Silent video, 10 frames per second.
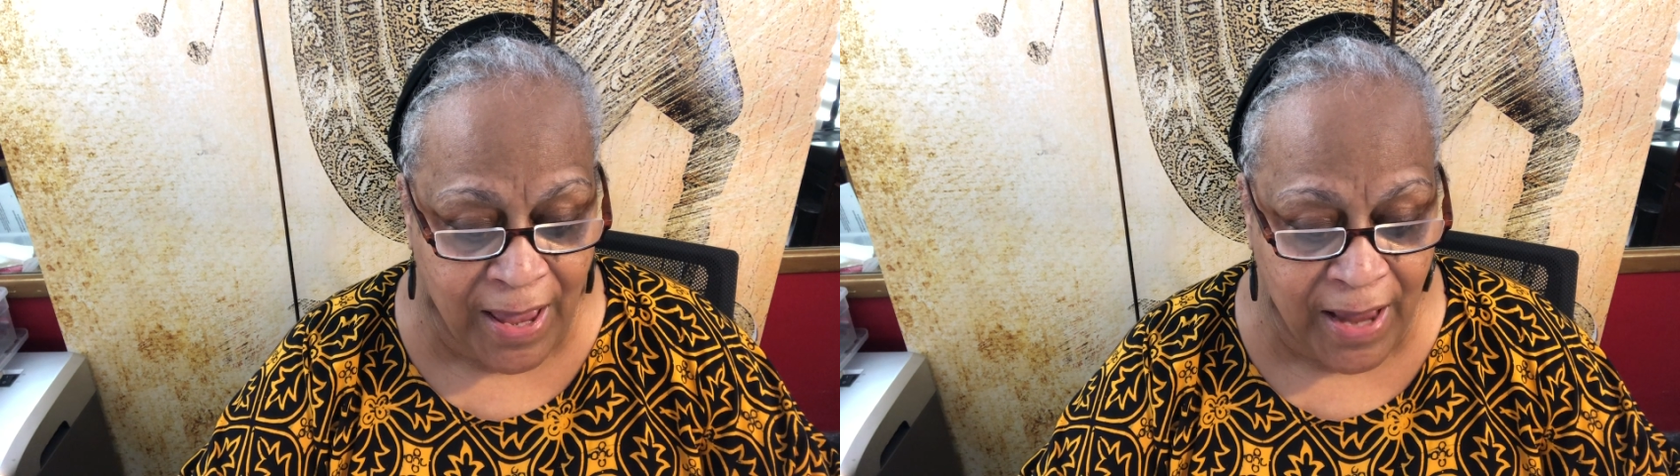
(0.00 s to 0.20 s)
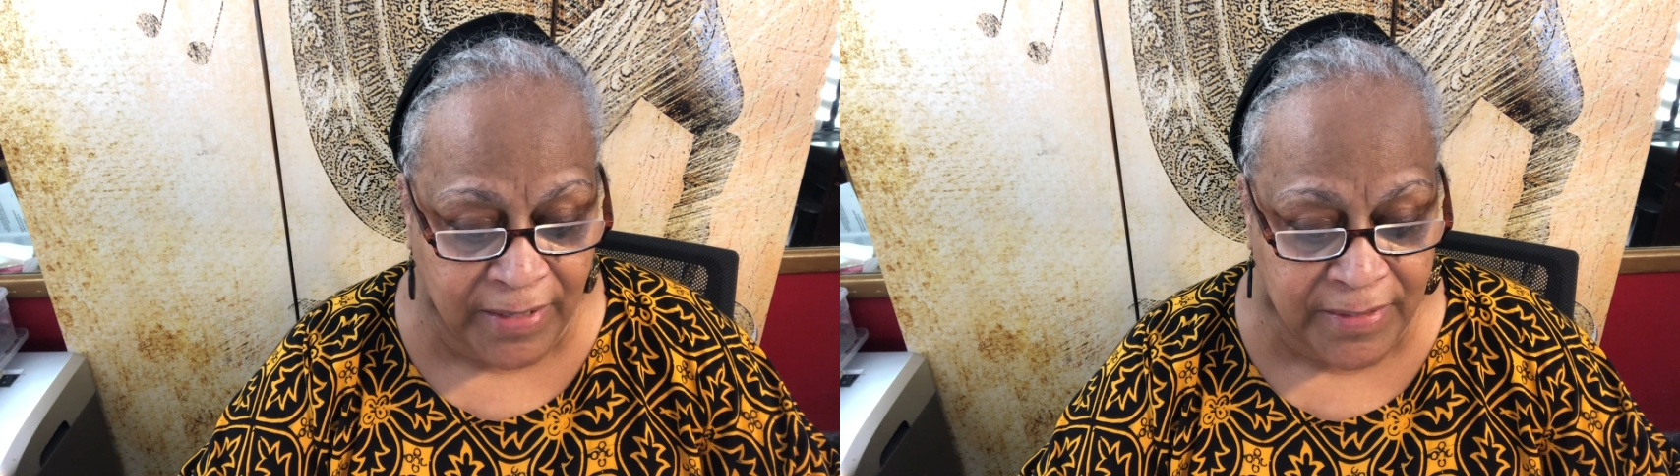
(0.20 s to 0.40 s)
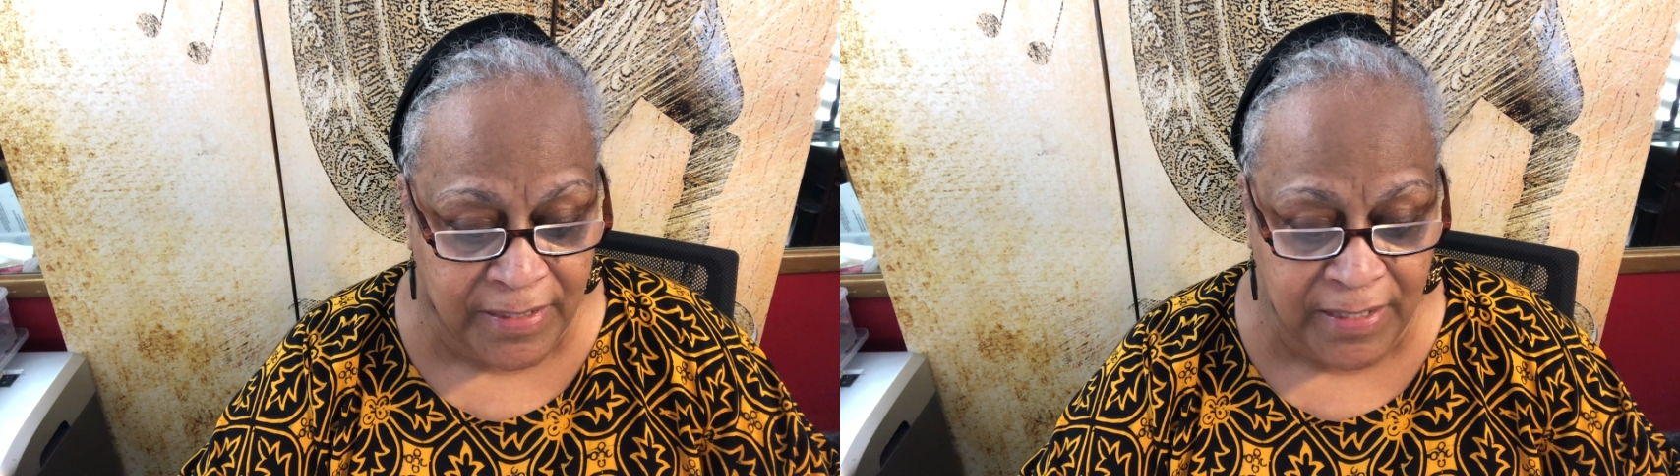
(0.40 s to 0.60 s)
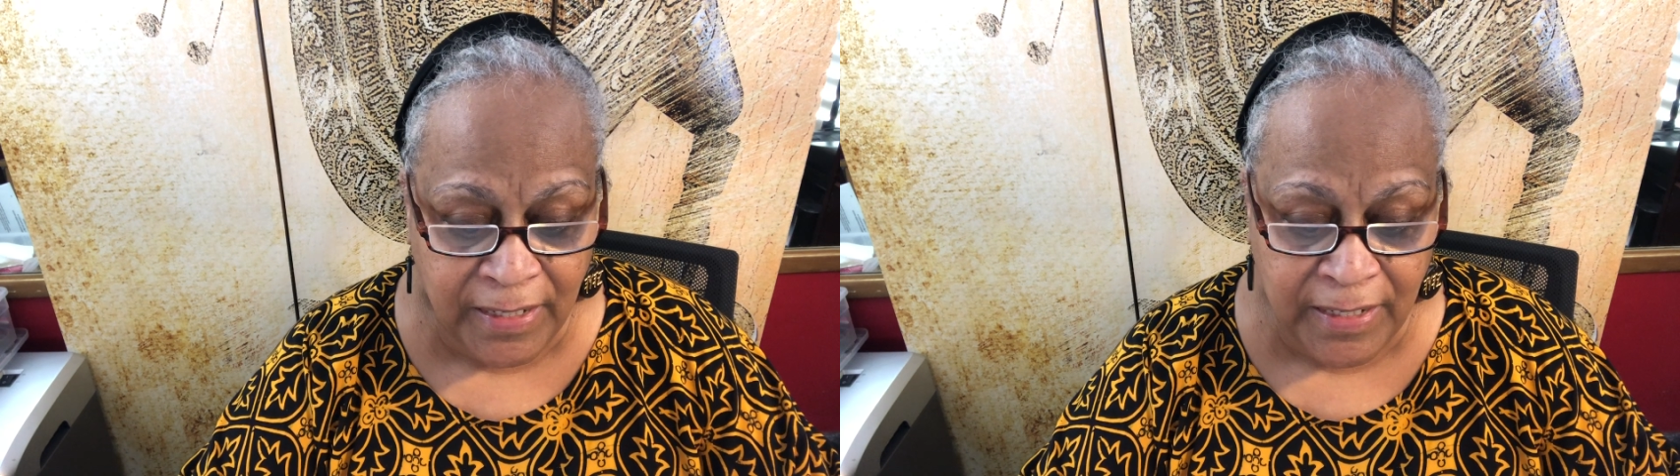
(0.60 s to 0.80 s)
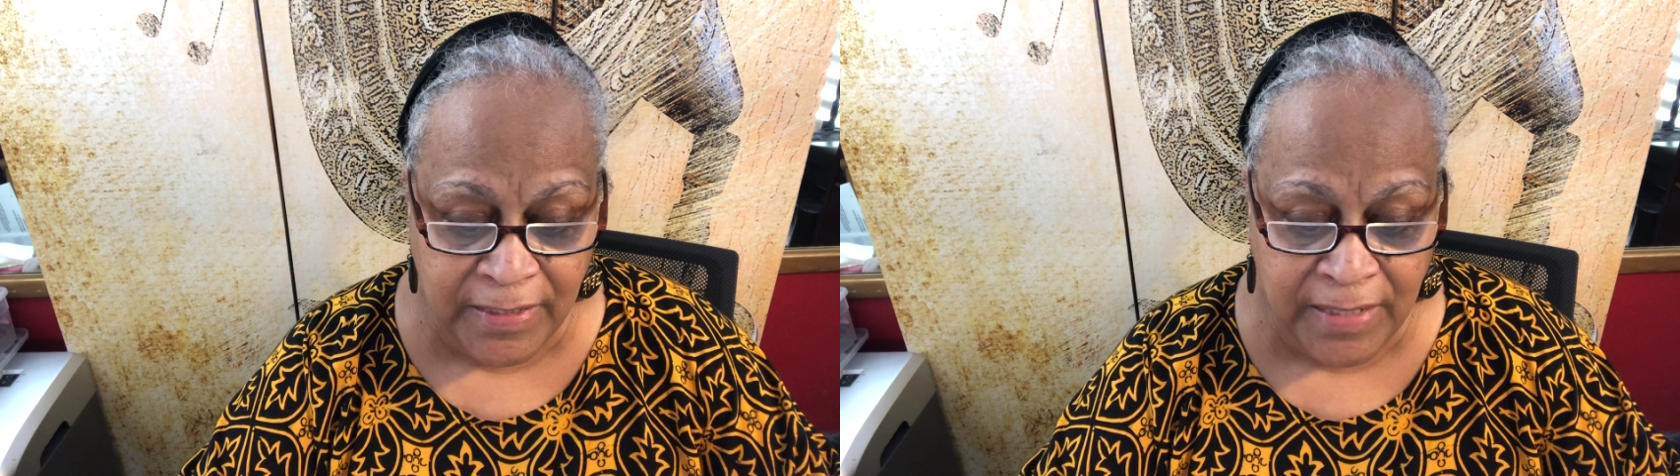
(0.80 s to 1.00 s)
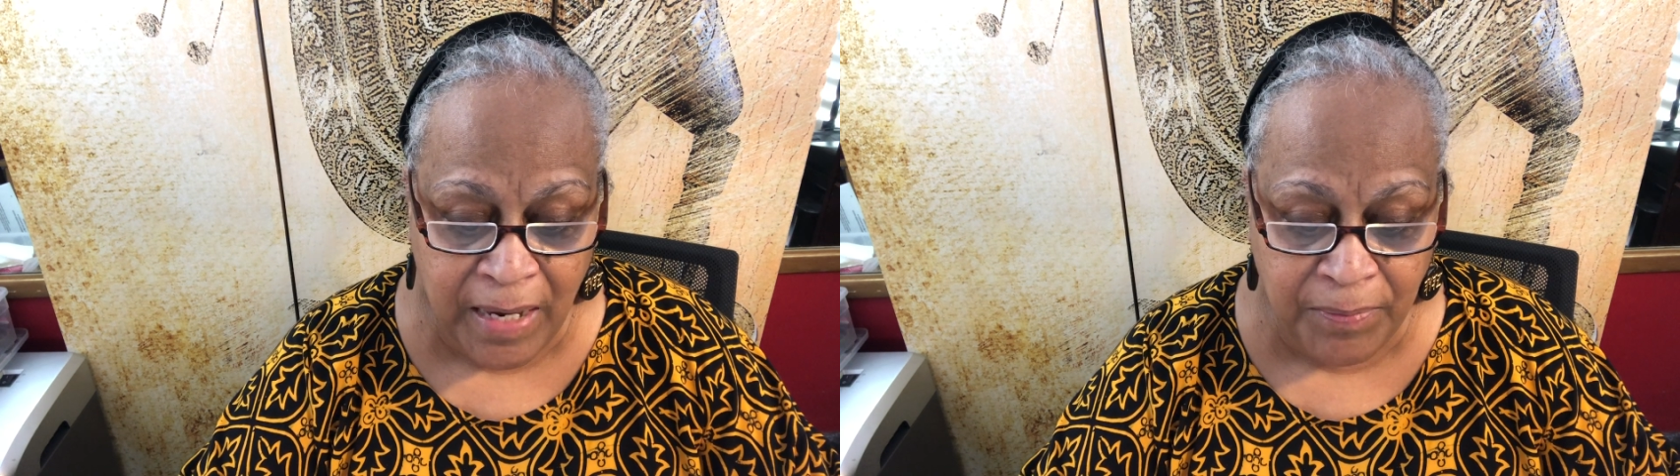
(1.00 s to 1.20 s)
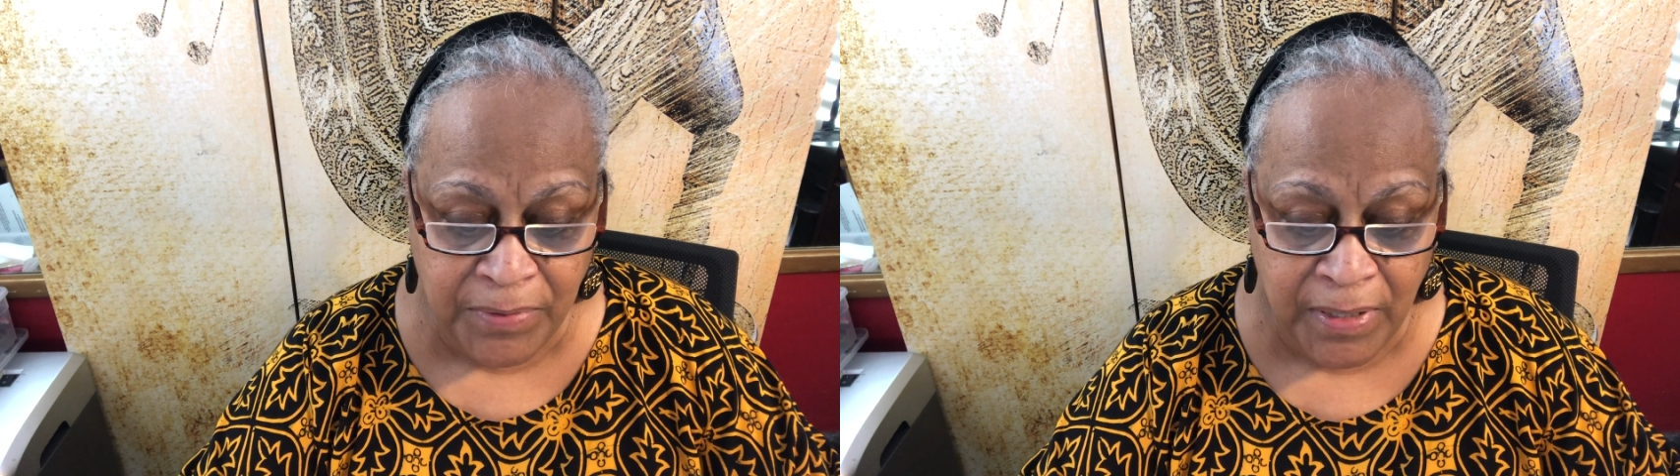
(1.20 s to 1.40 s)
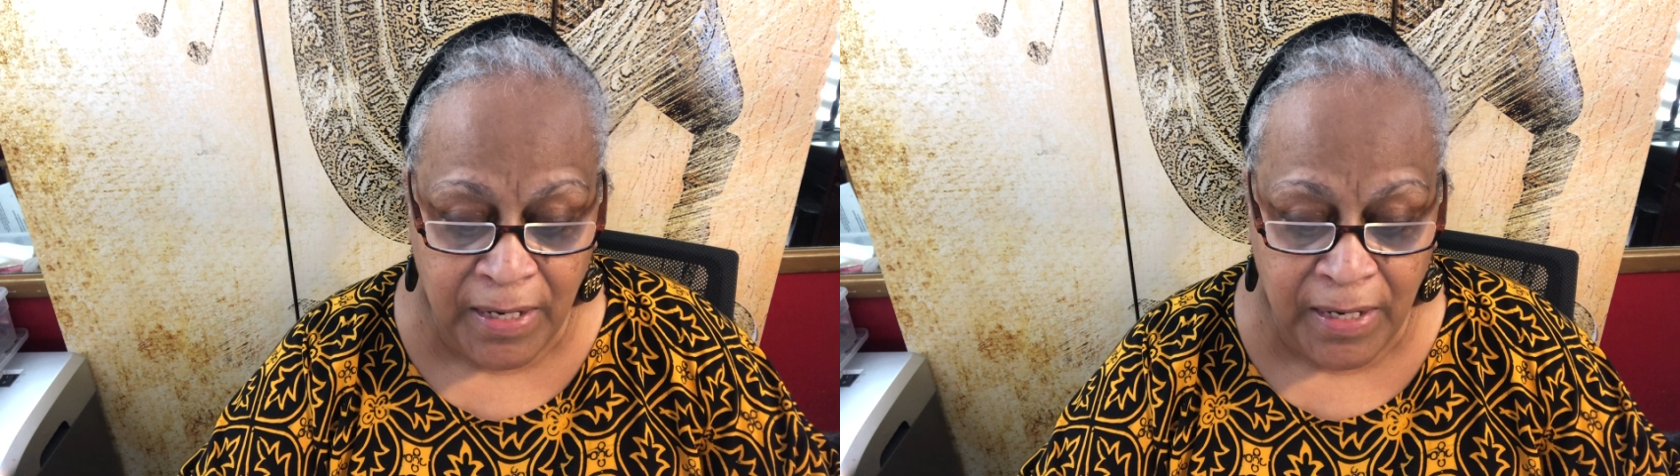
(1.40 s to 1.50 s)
accidentally escaped